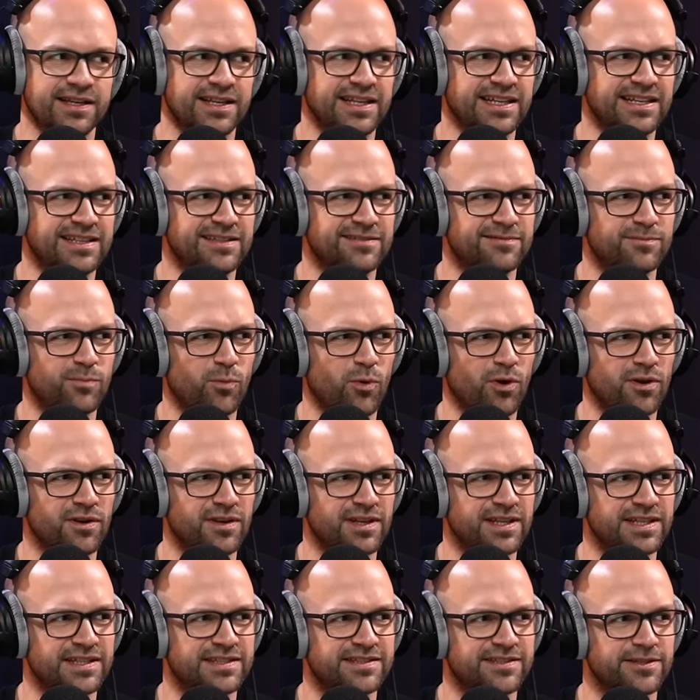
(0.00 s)
League One,
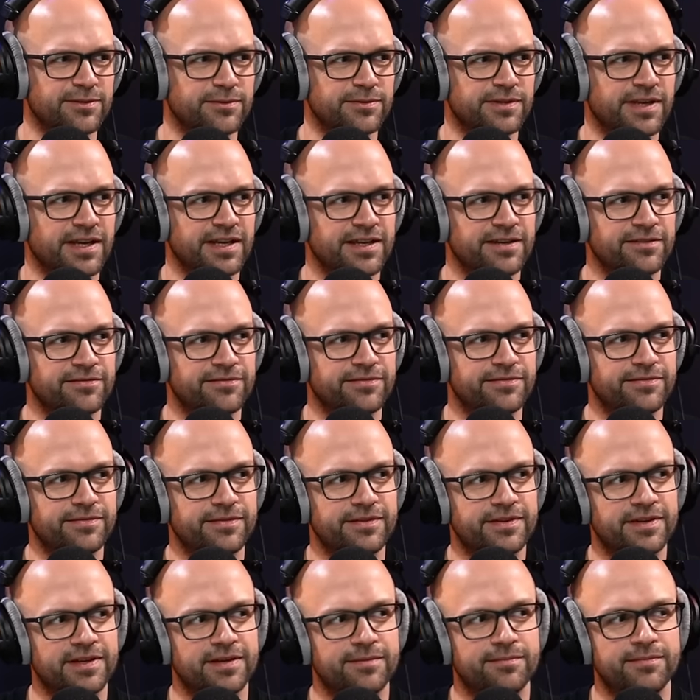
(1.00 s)
League Two, kind of
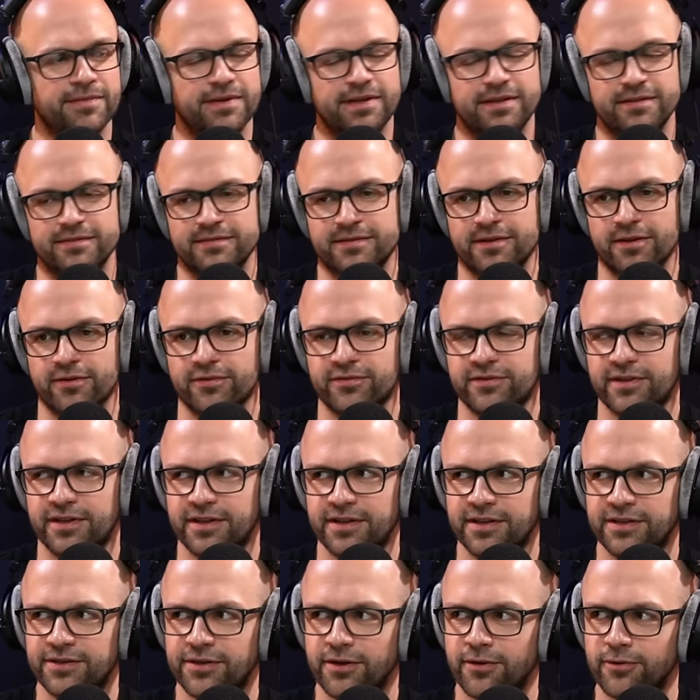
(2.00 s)
constantly
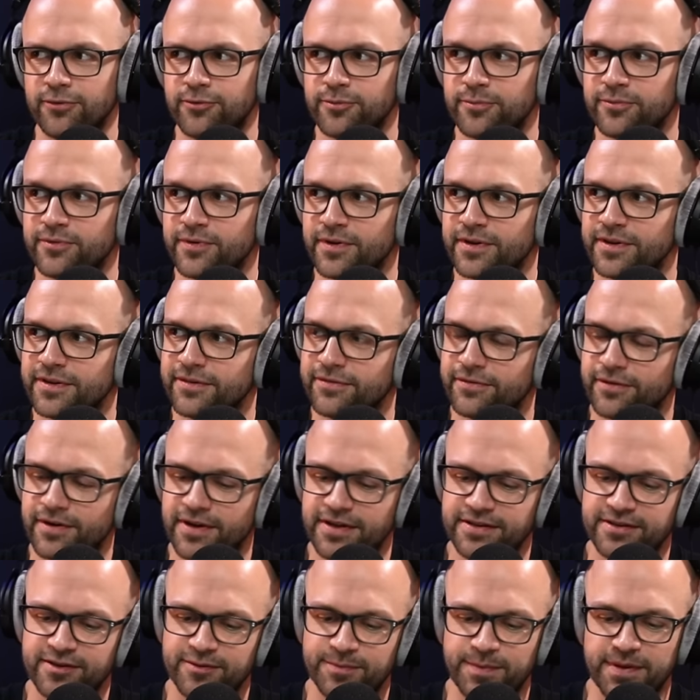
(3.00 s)
in the doldrums, weren't they, for
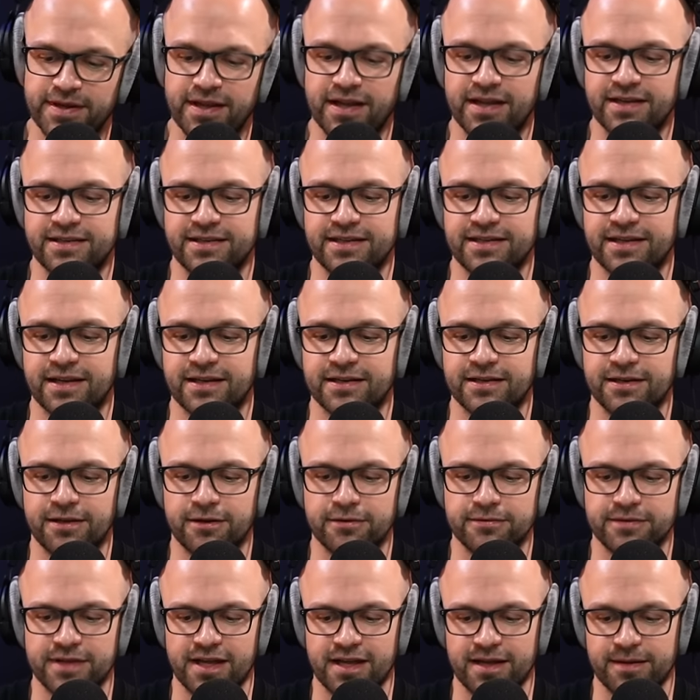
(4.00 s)
ages? But yeah, he had a
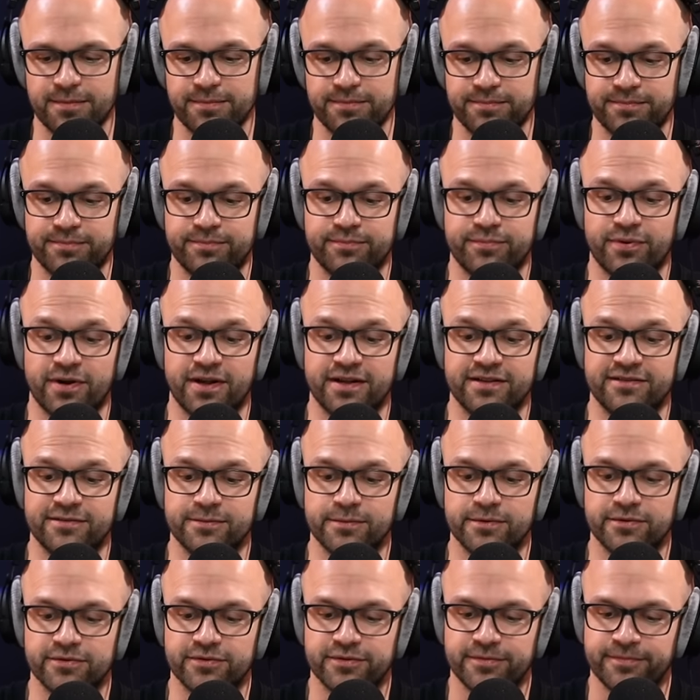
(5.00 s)
loan there prior
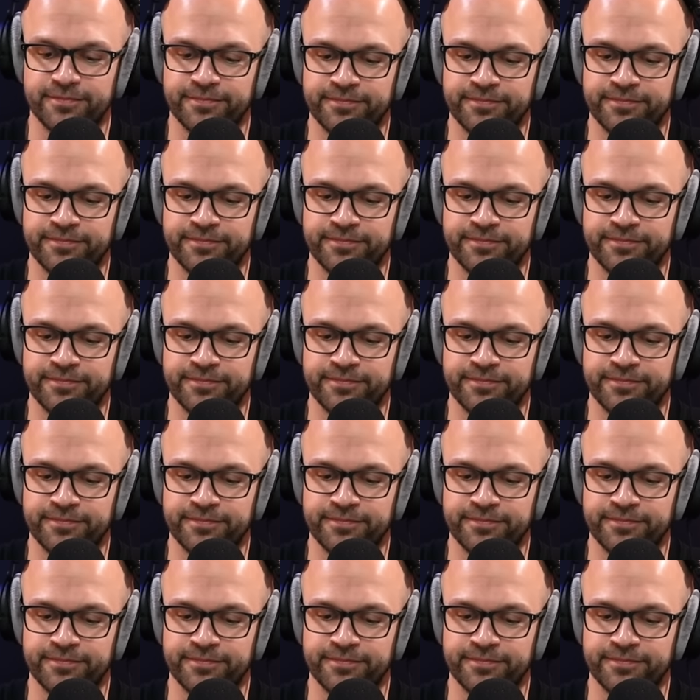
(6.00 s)
to us.